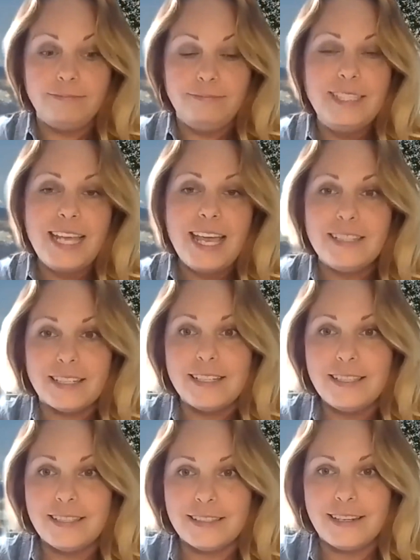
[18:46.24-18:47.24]

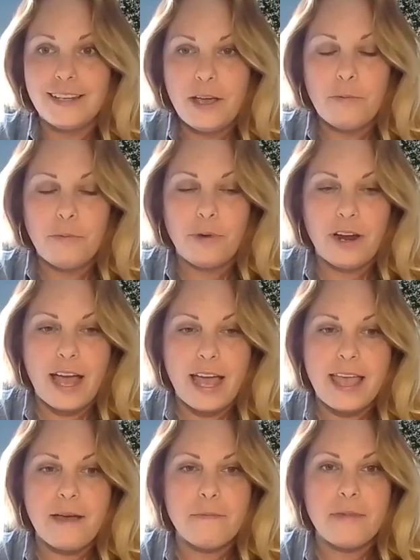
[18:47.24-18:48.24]
Texas, where I
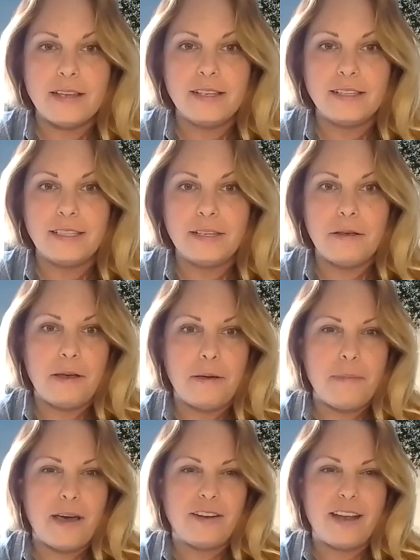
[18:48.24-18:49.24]
am, and it's
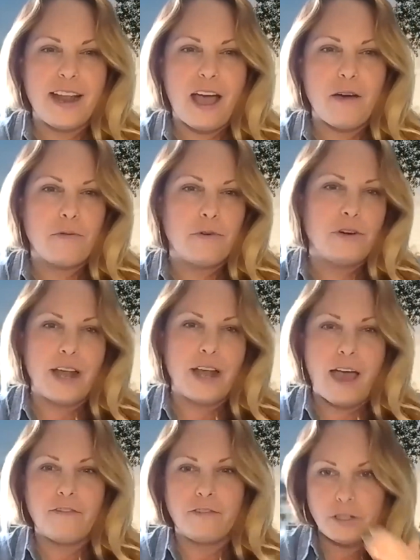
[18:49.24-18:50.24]
about an hour and a
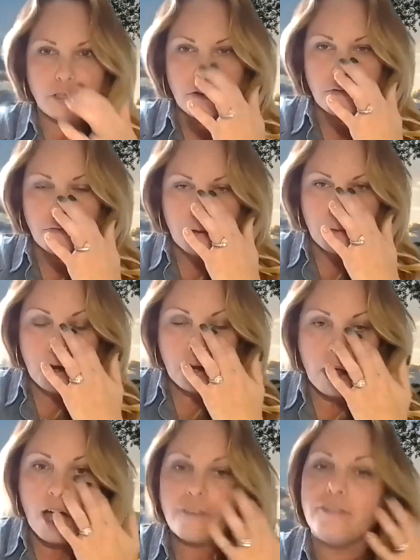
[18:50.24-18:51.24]
half or so from
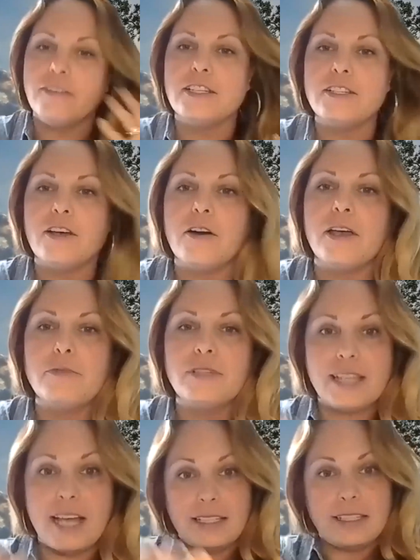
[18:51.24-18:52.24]
our office. So it
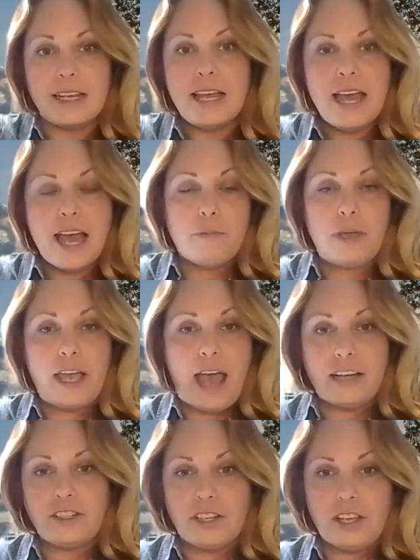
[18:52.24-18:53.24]
was nice. We
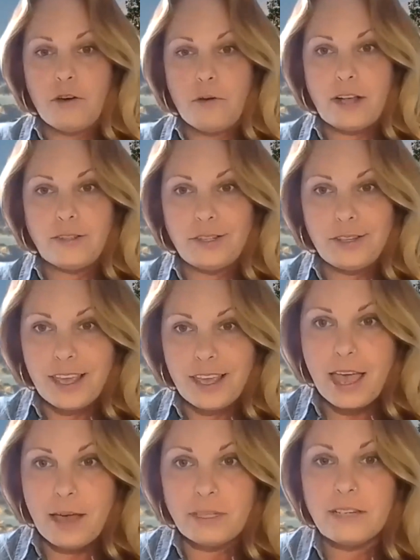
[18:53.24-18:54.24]
actually go out to the
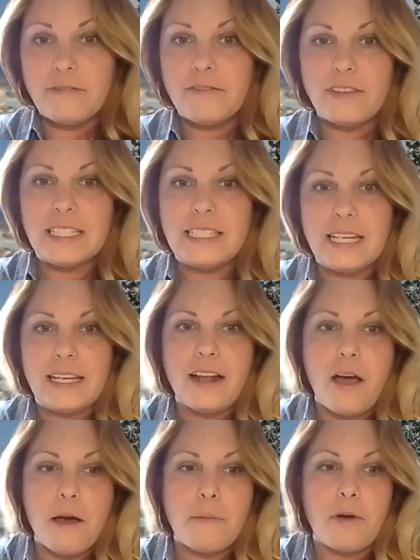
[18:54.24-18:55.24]
camps and visit
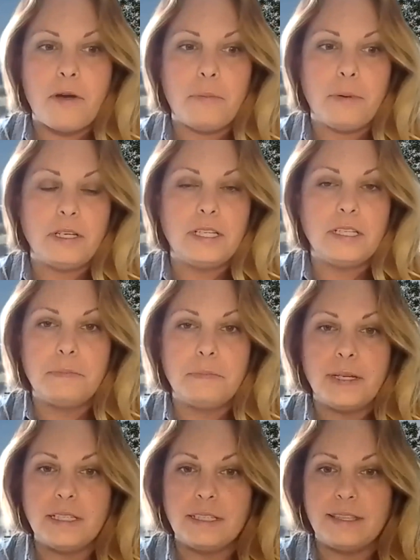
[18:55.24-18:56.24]
our
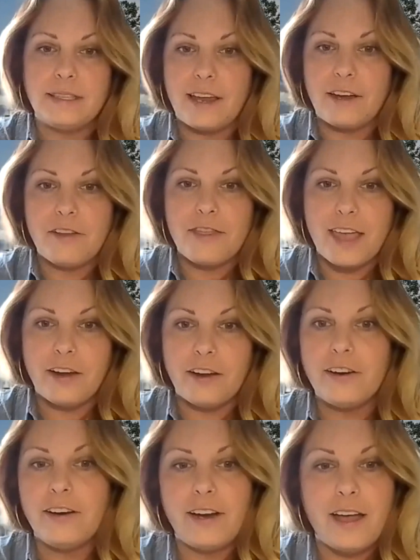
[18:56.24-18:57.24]
participants that are
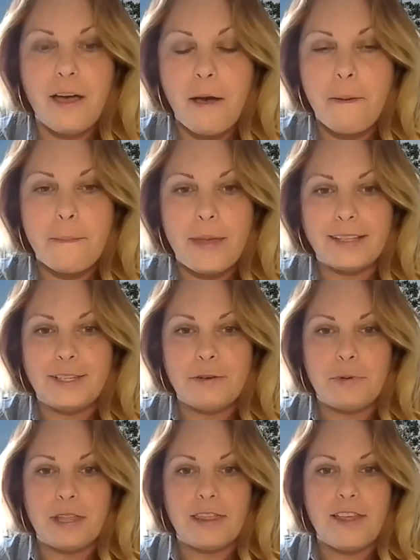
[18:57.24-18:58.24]
there. So
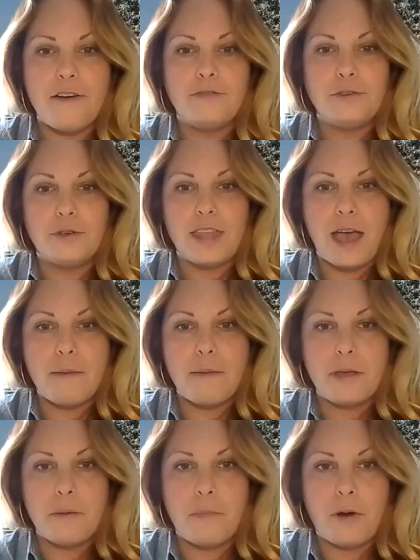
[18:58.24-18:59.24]
we love doing that and
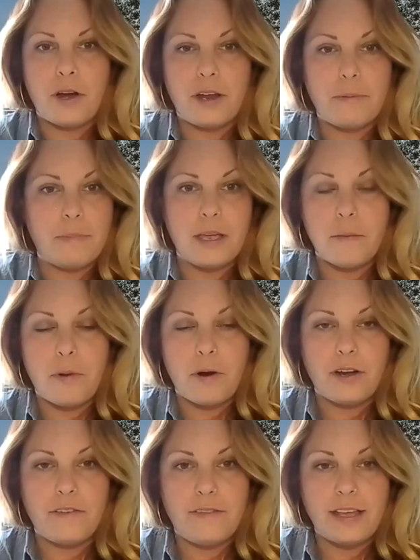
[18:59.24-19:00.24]
being a
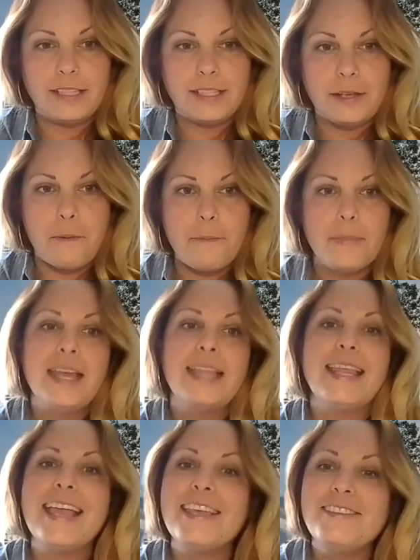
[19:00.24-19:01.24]
part of it. So
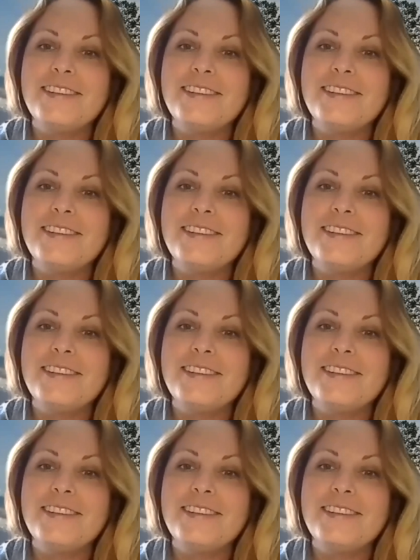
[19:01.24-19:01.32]
thank you,